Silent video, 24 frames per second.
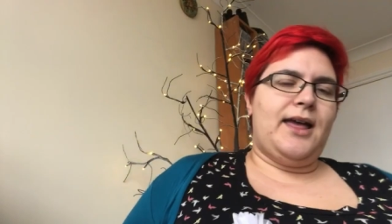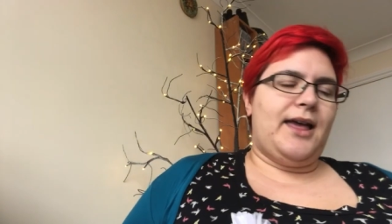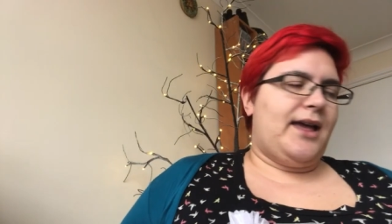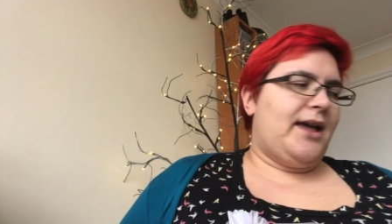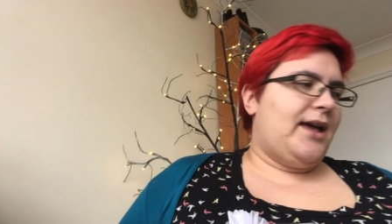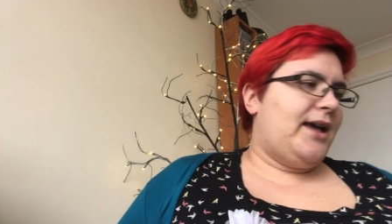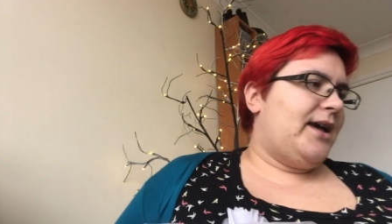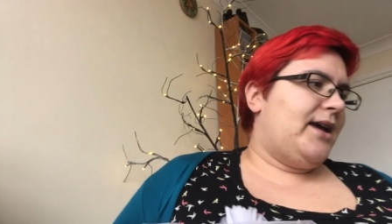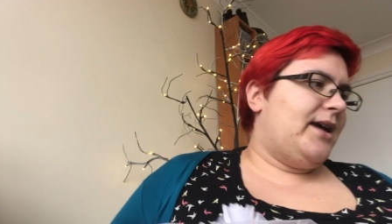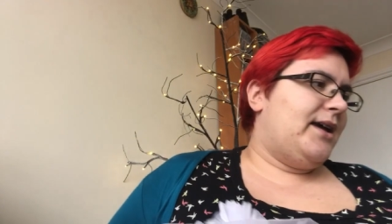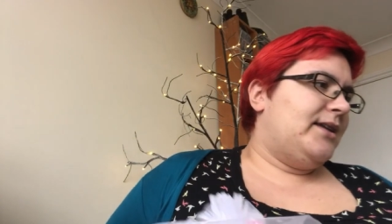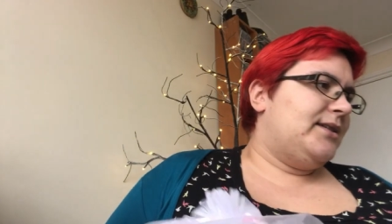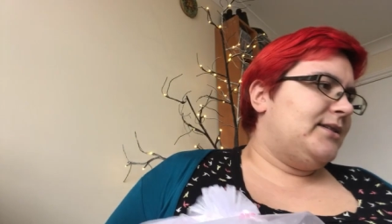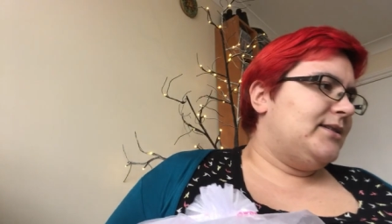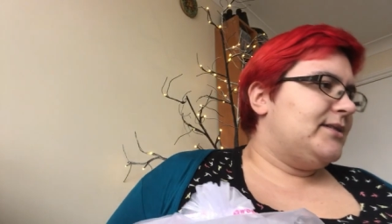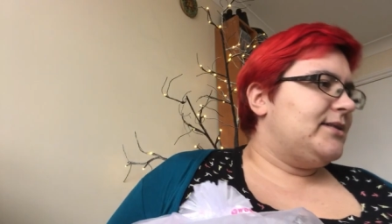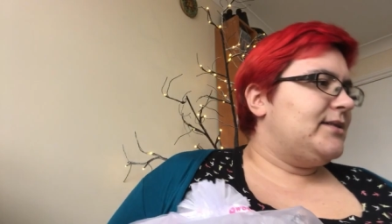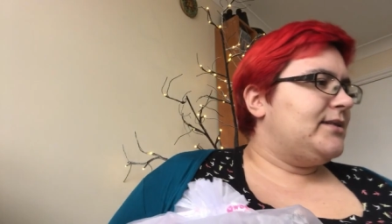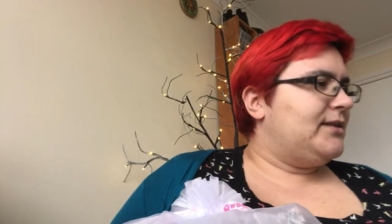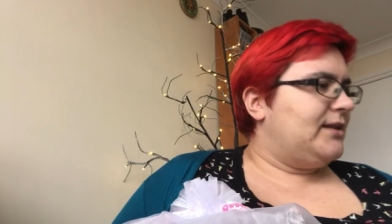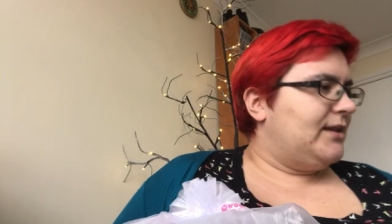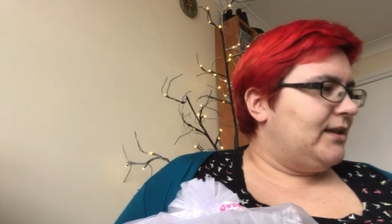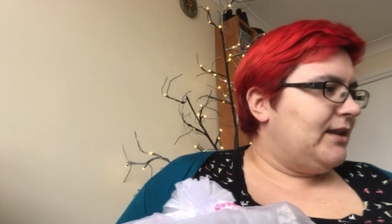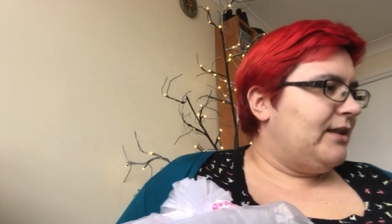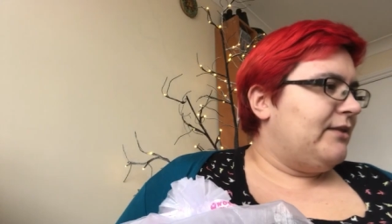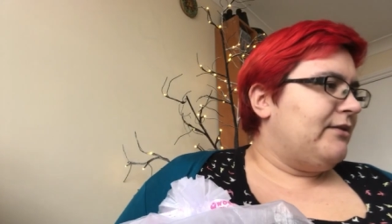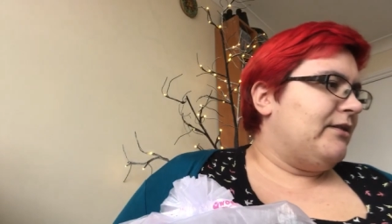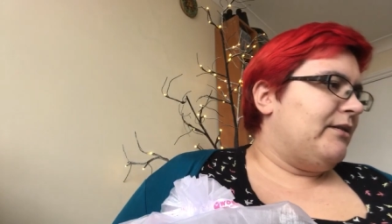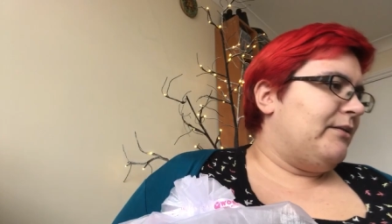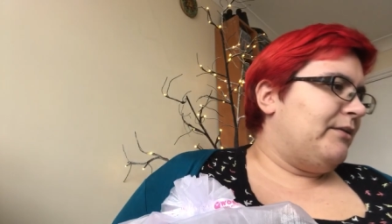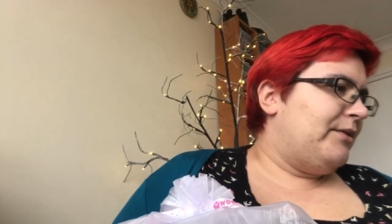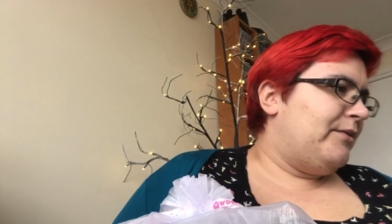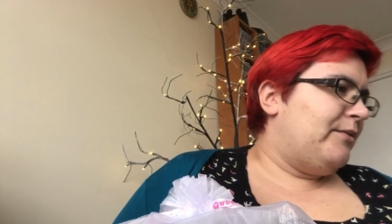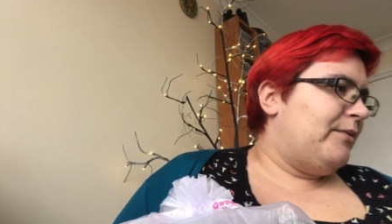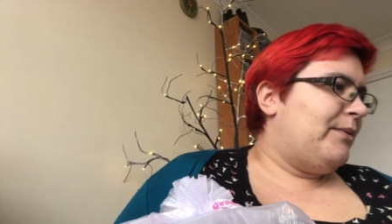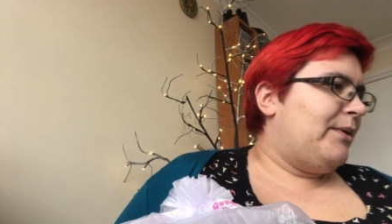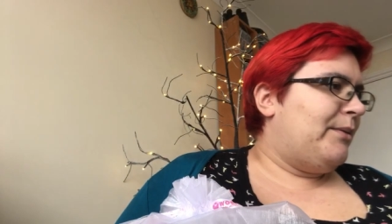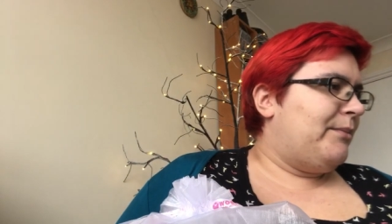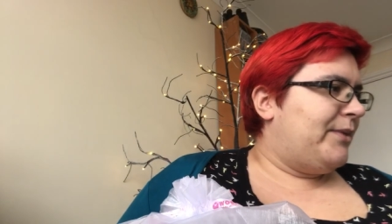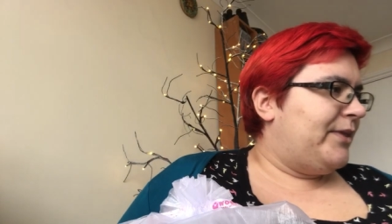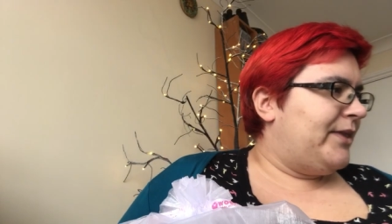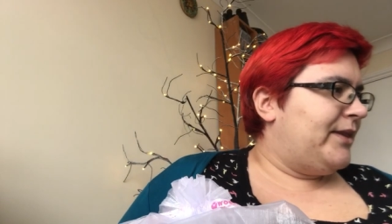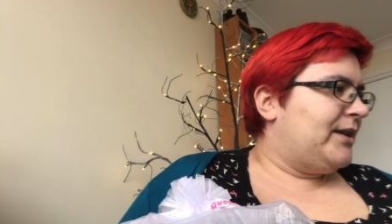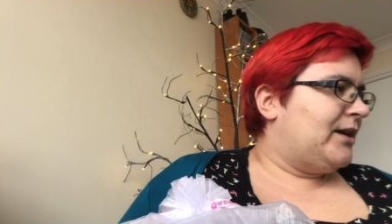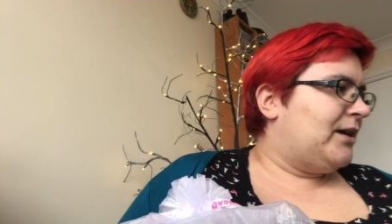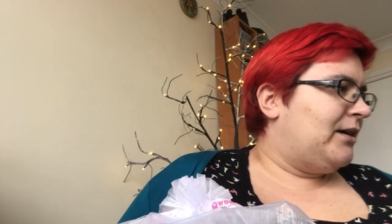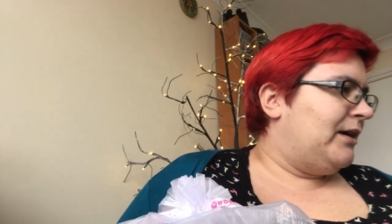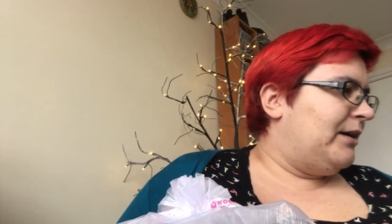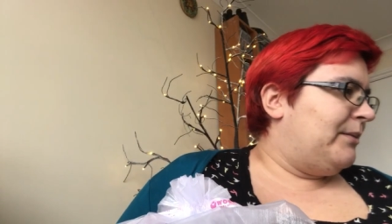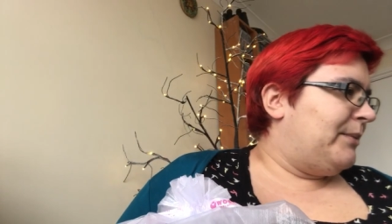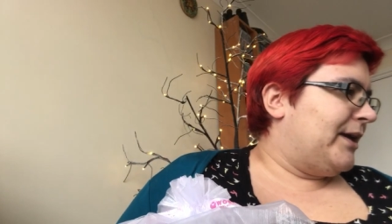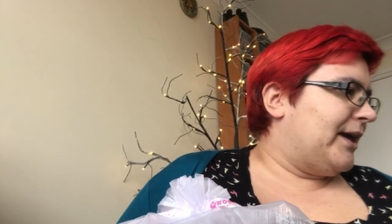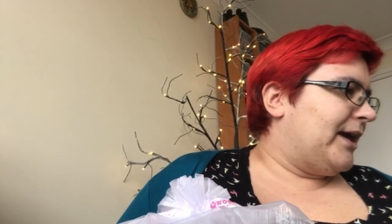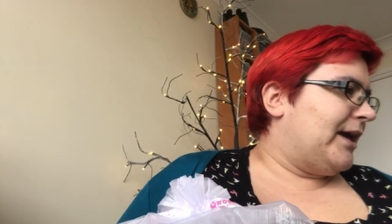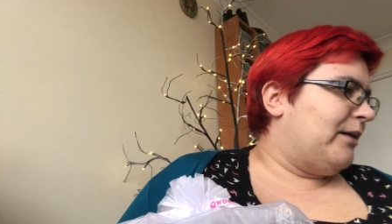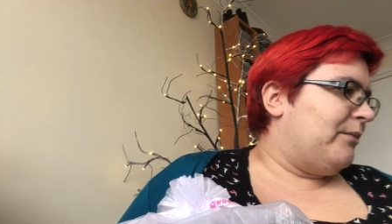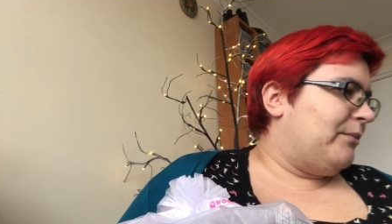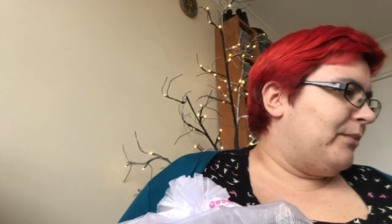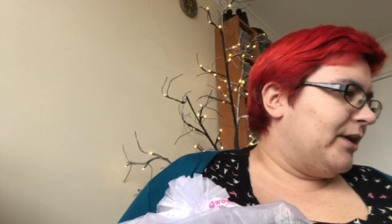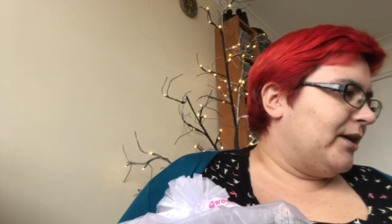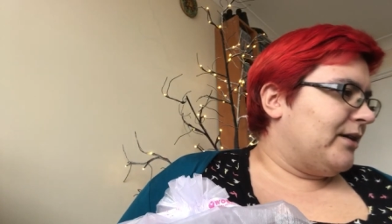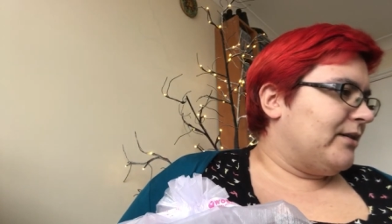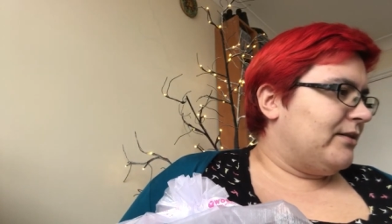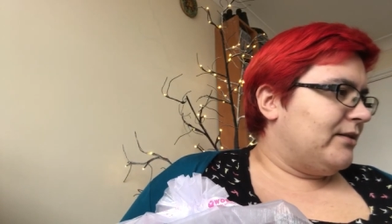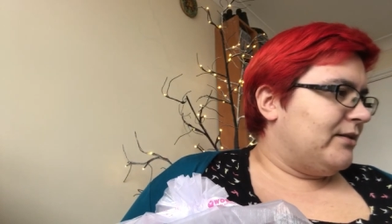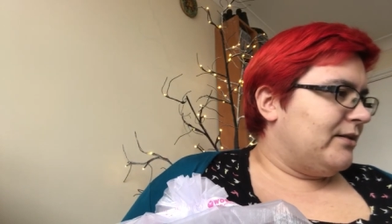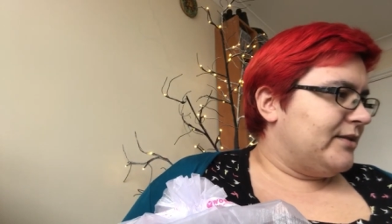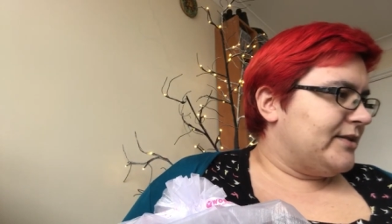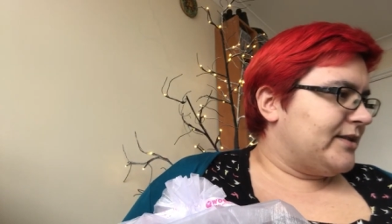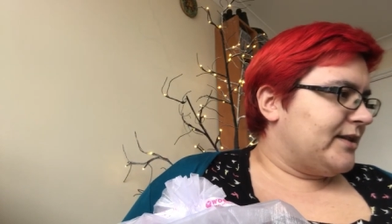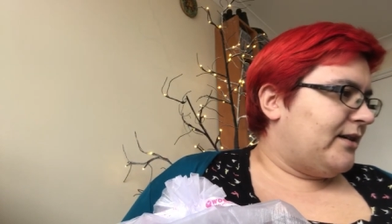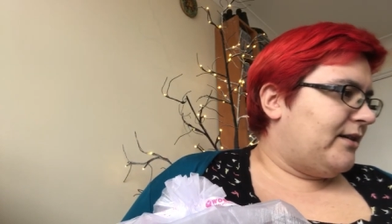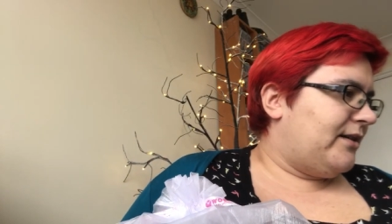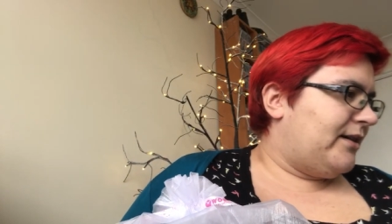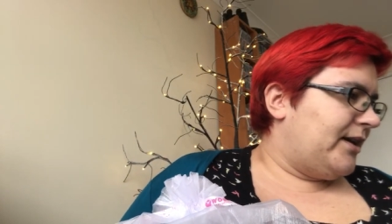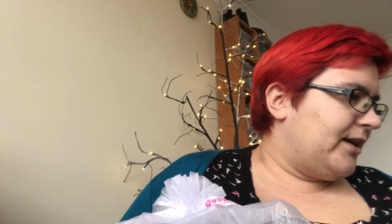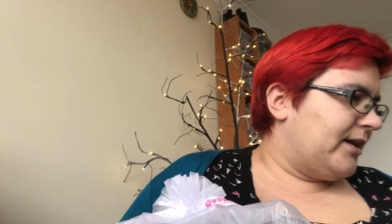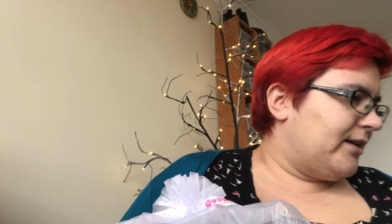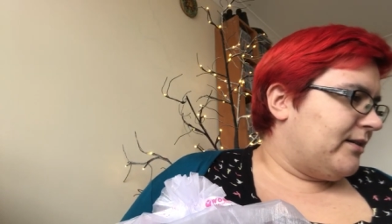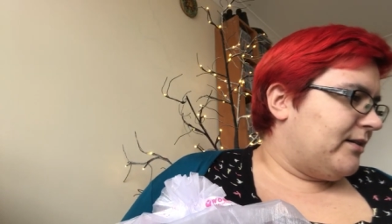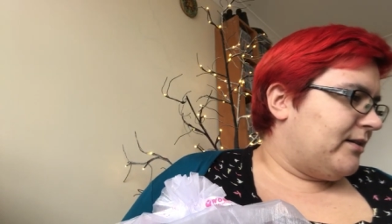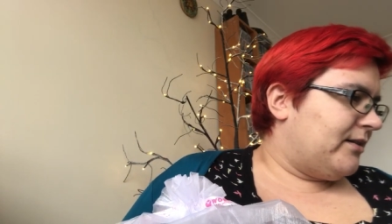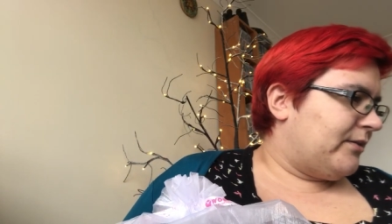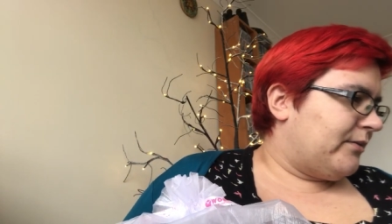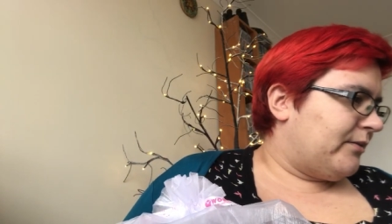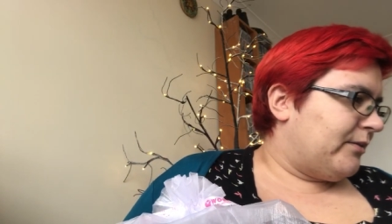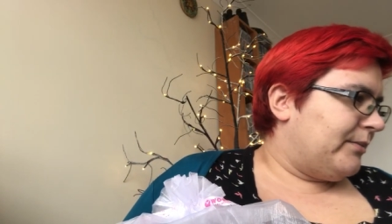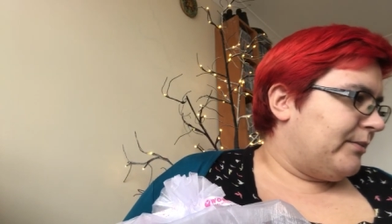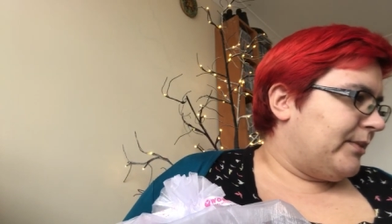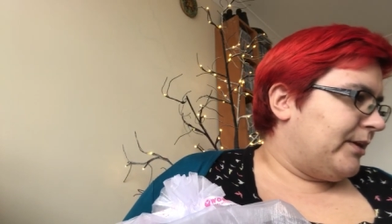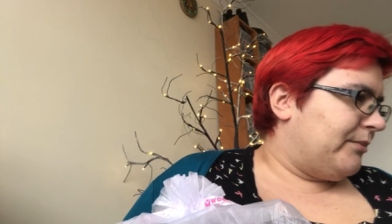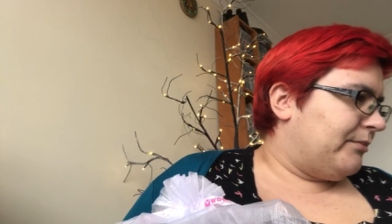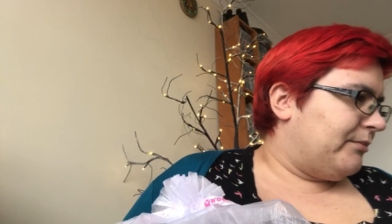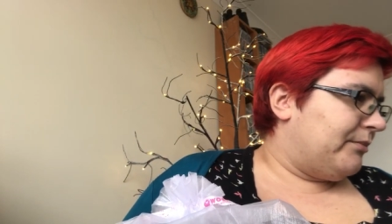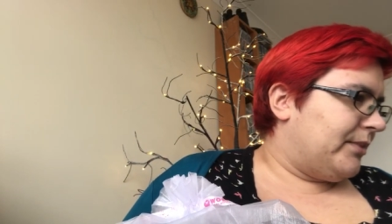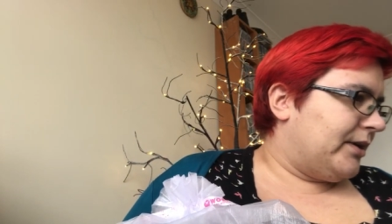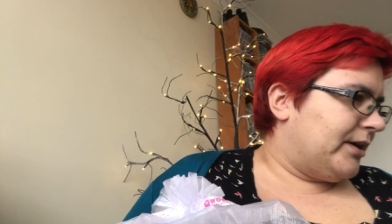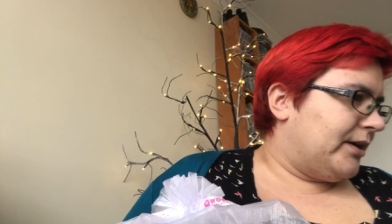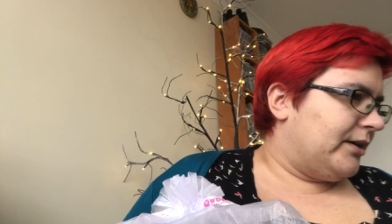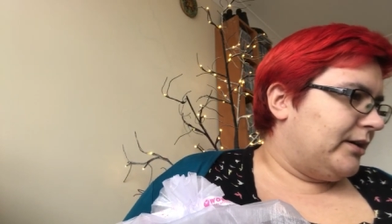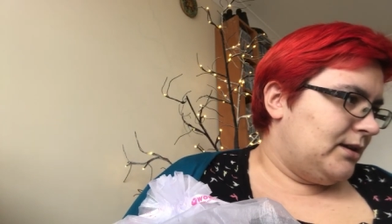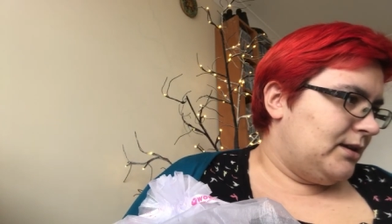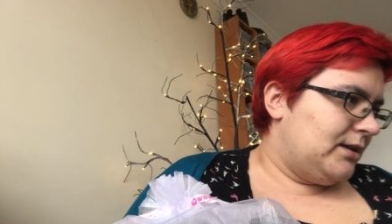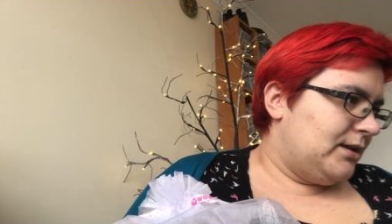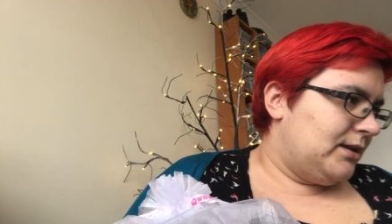And let me remember the name again because I can't remember.